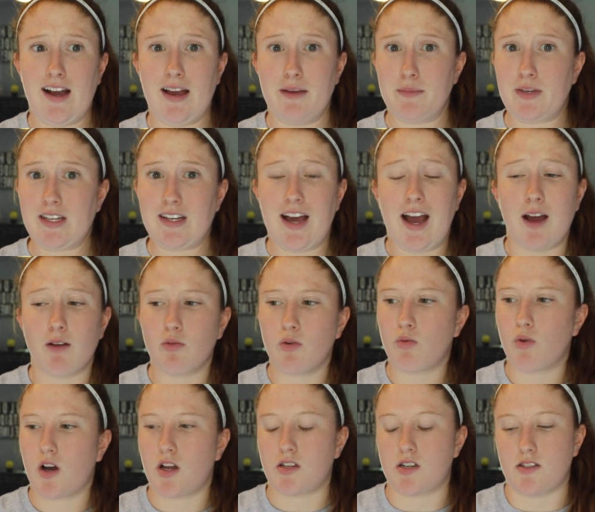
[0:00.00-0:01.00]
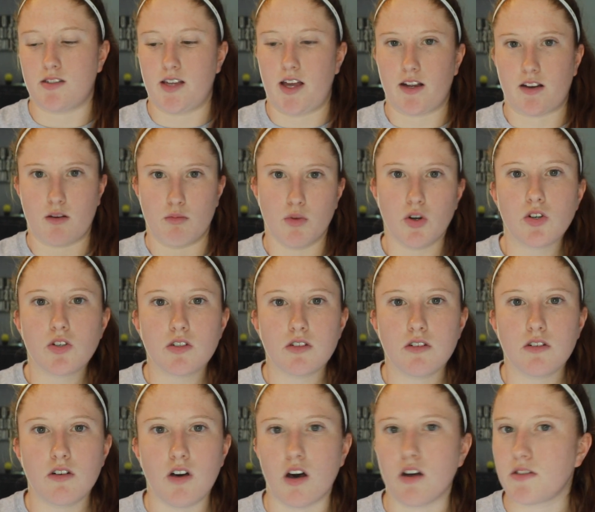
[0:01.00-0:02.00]
I mean, I will watch a sad
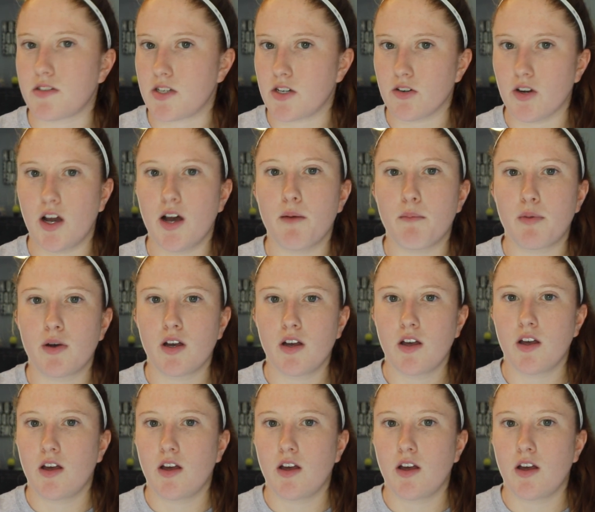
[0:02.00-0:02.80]
commercial, I'll tear up.